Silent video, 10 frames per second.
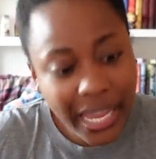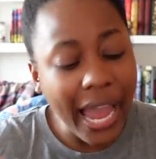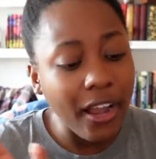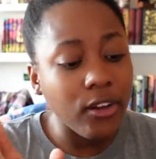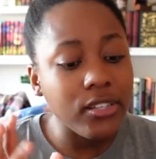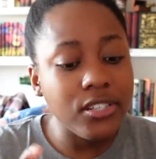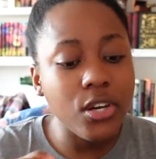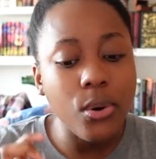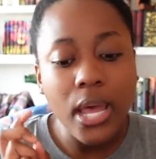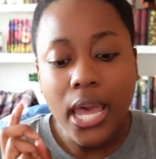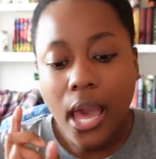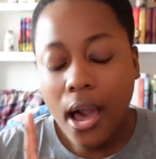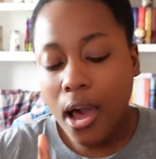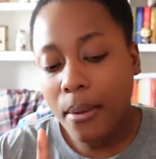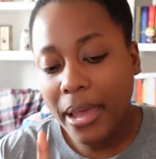I also
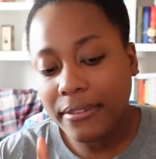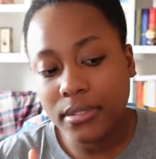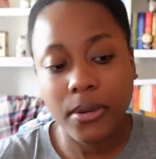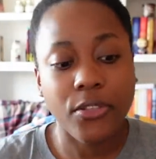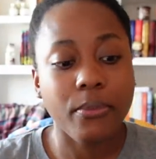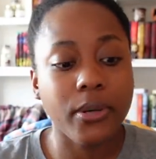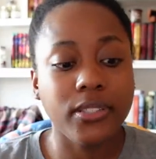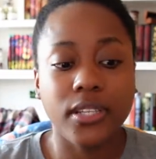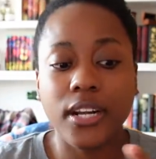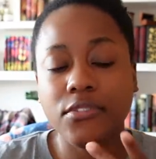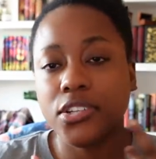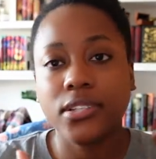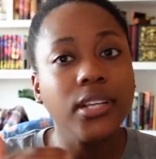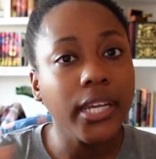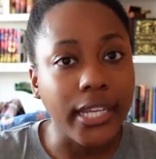have some other books that I've
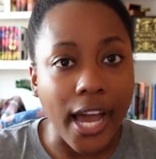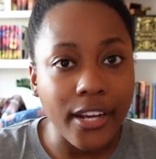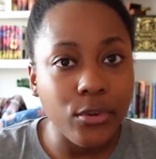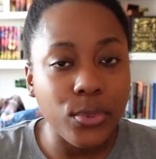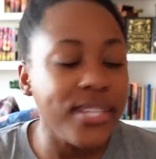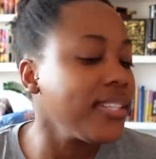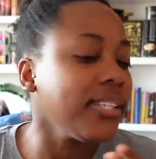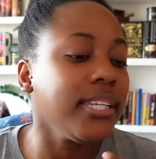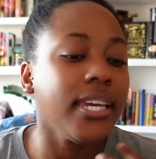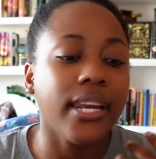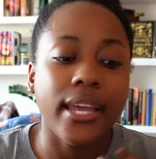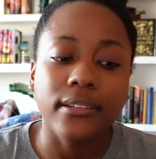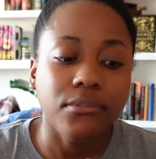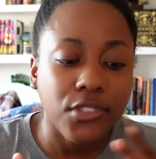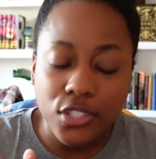just gotten recently and
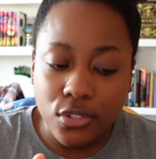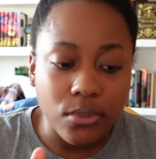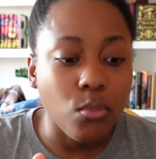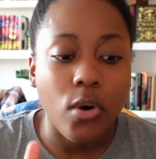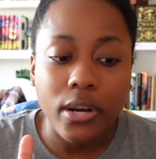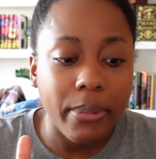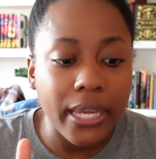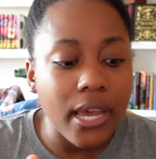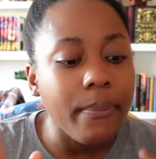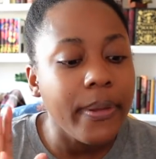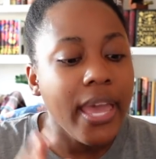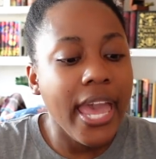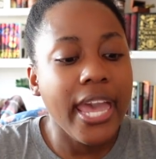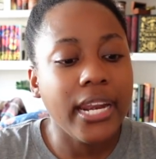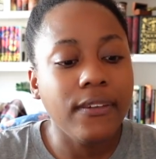I just want to pick up,
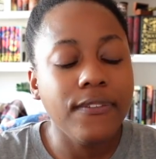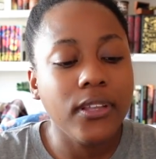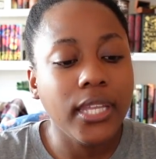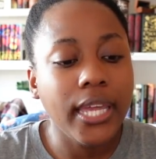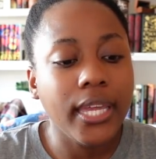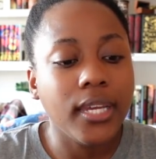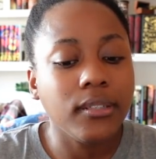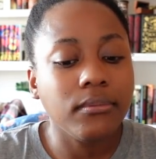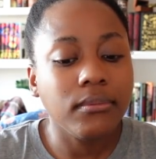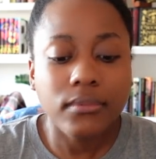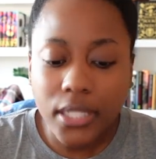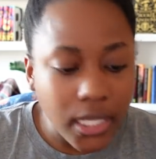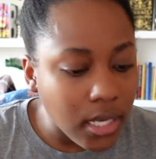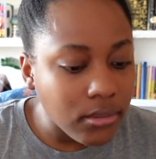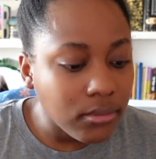and I feel like, you
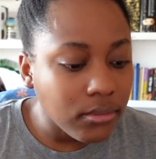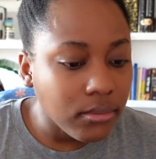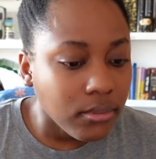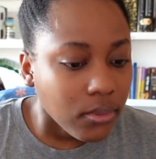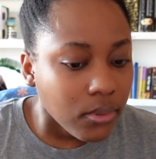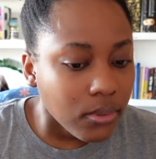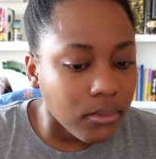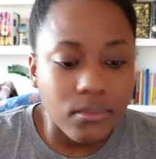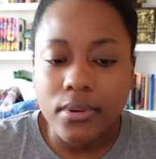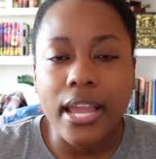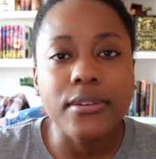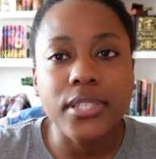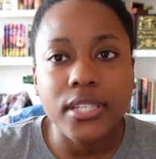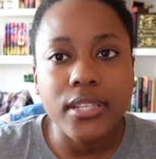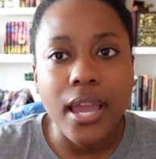know, now's
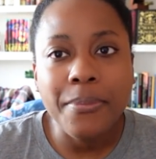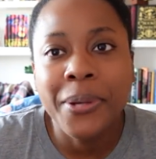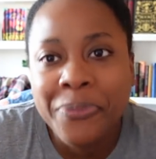a good time.